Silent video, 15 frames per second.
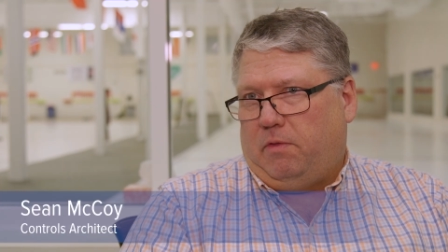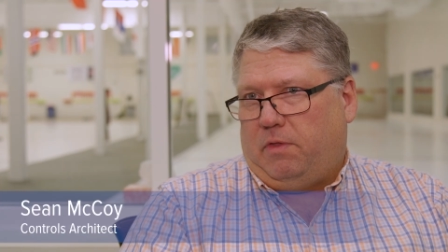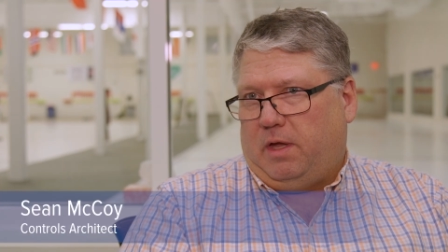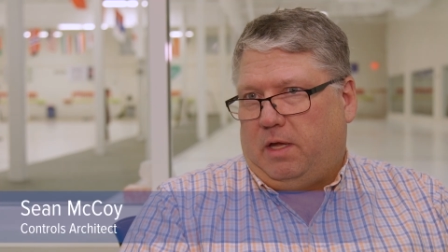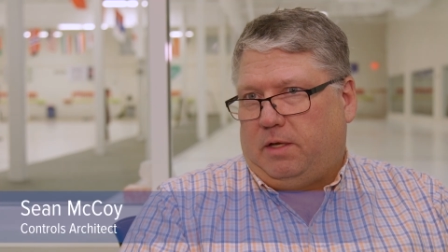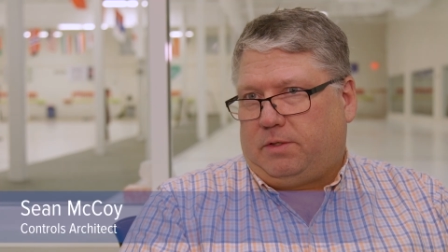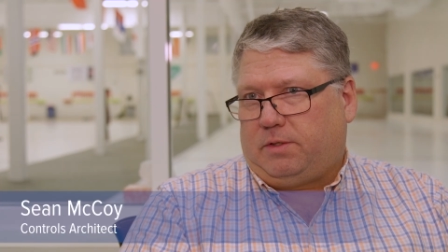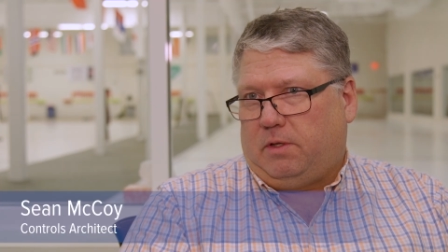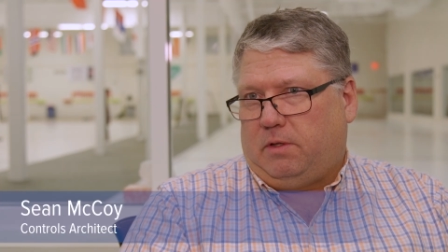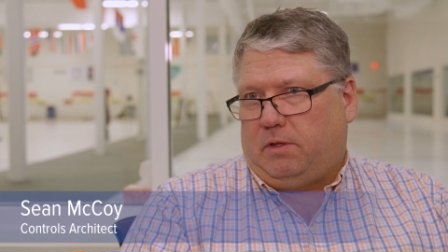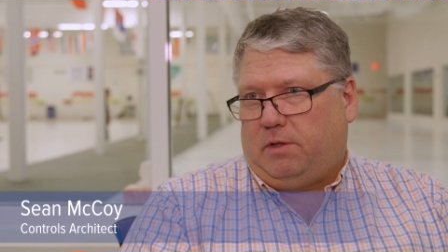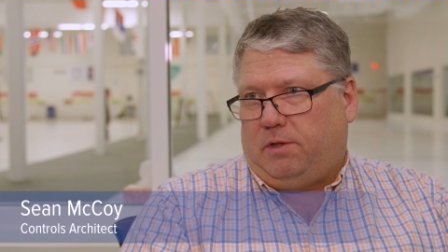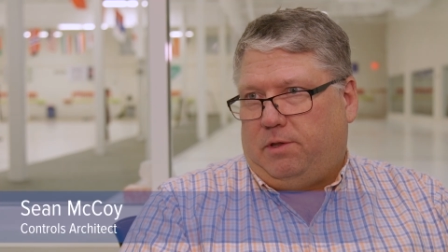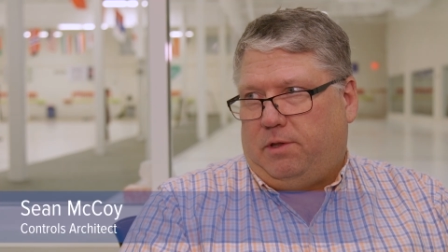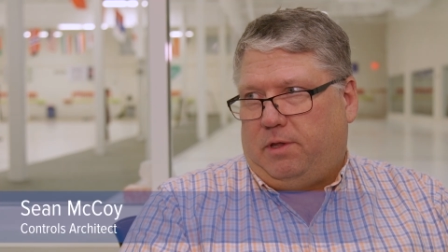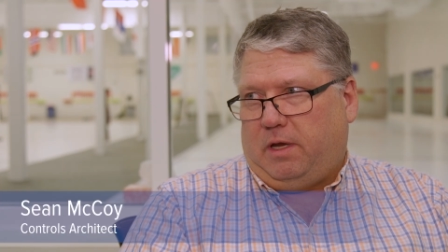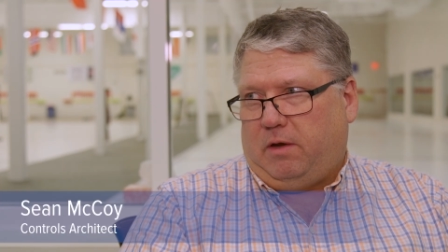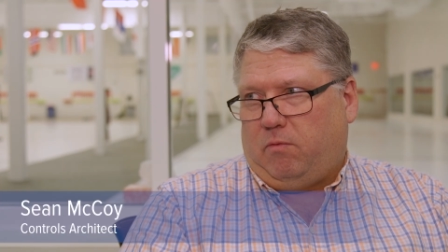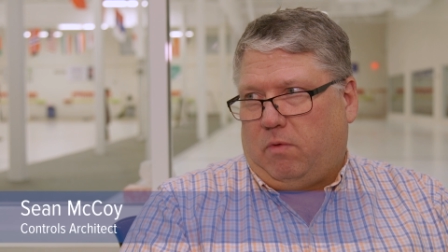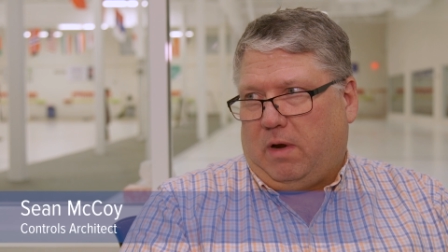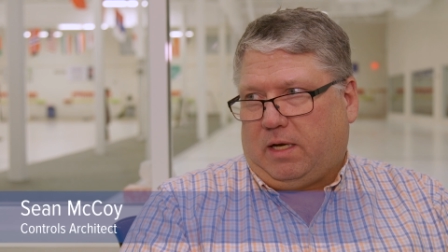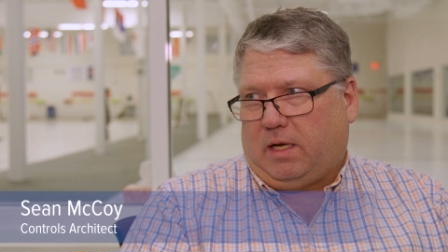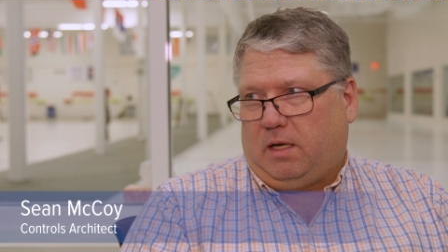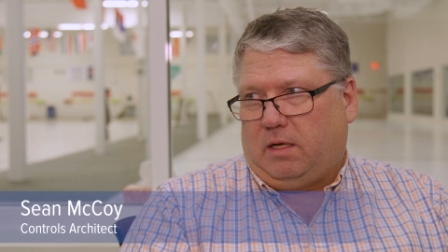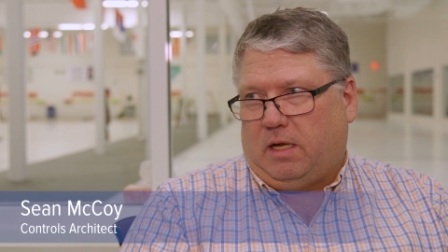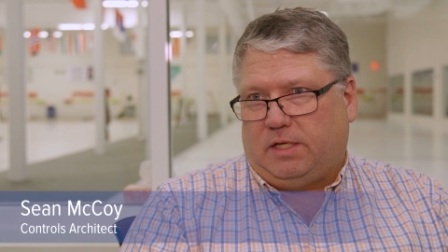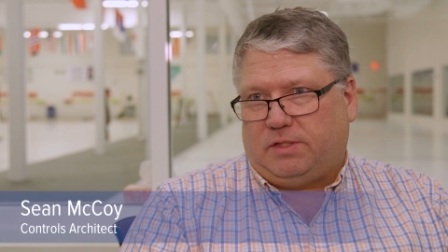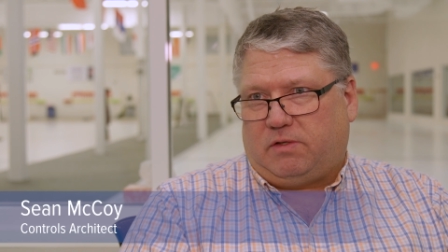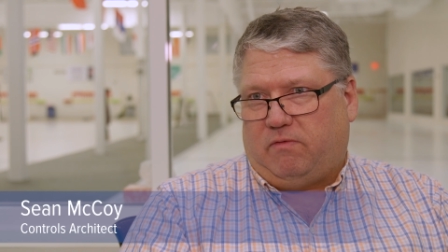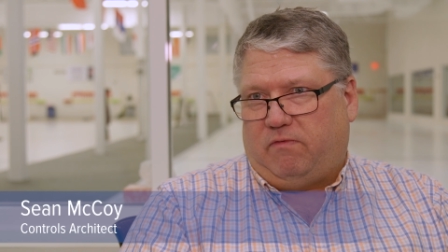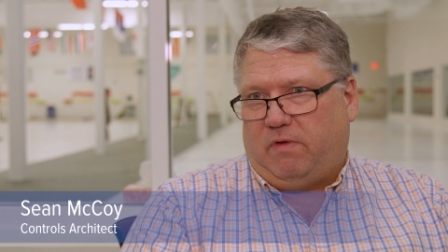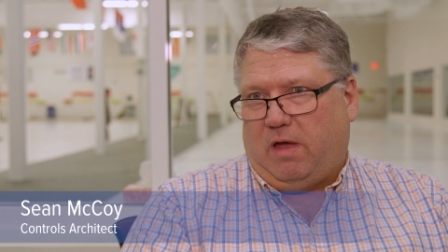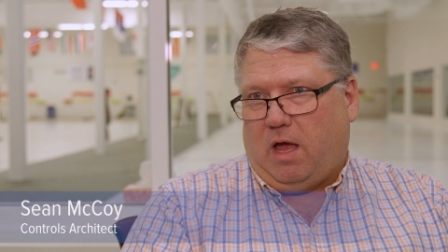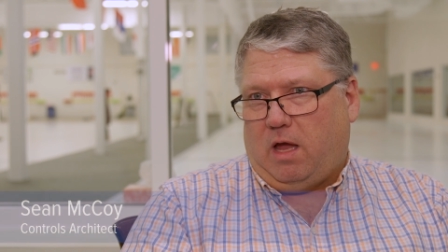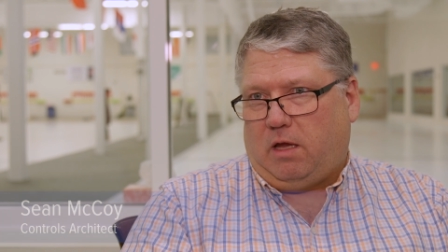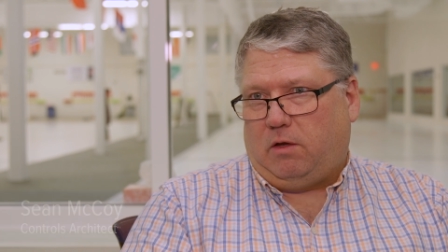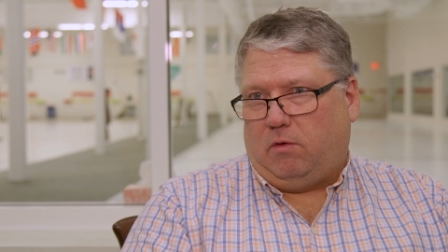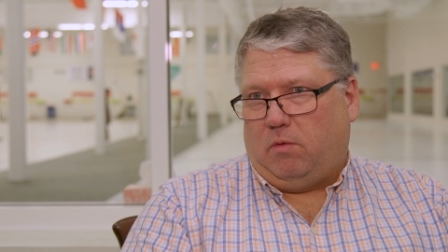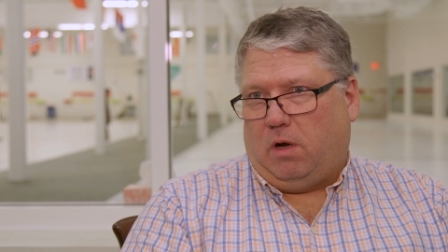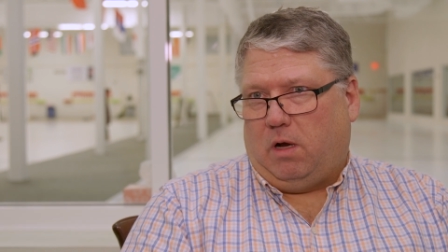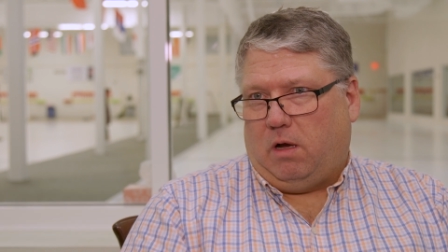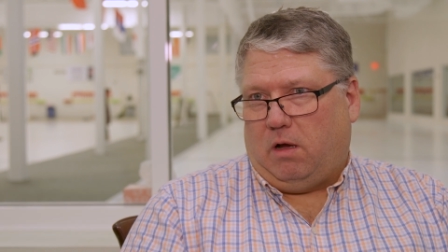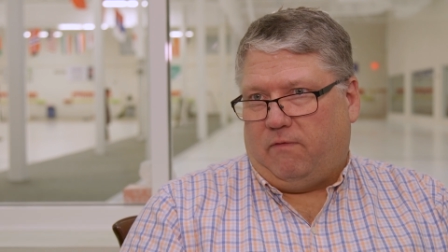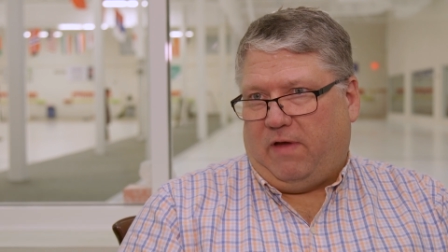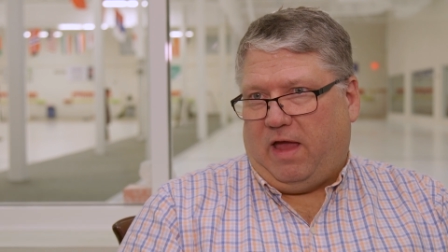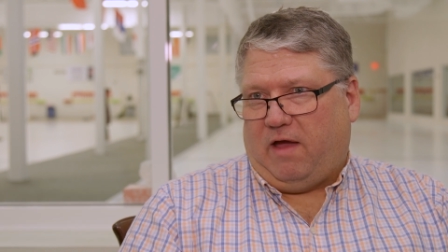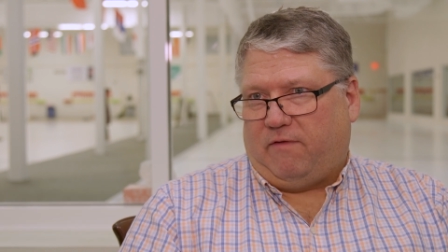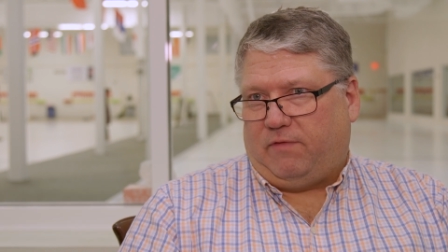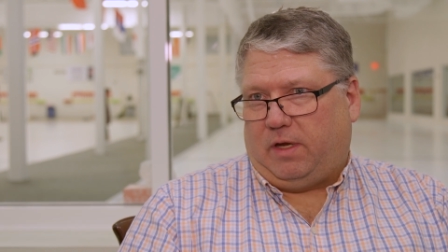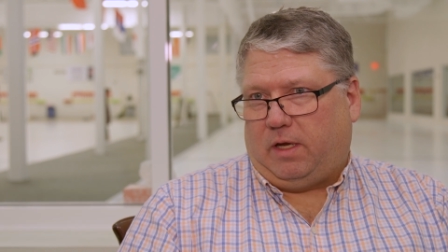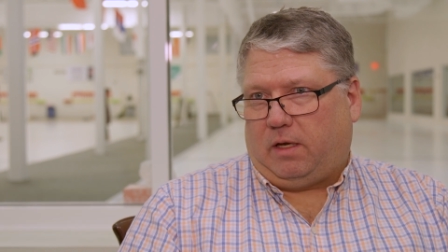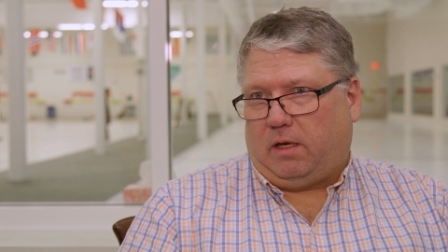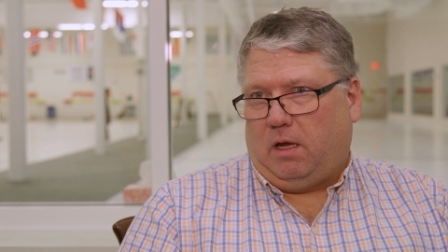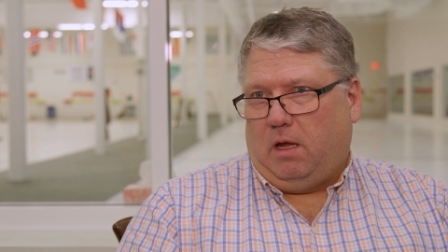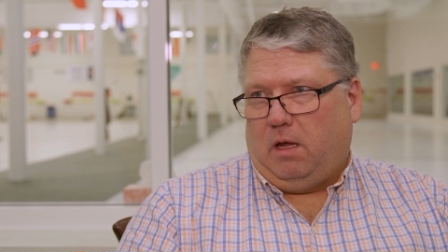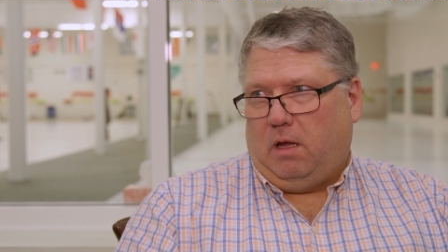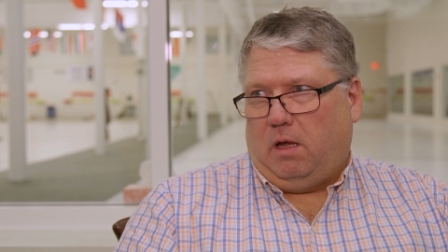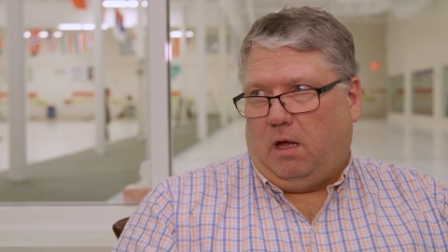that they recognize the value of having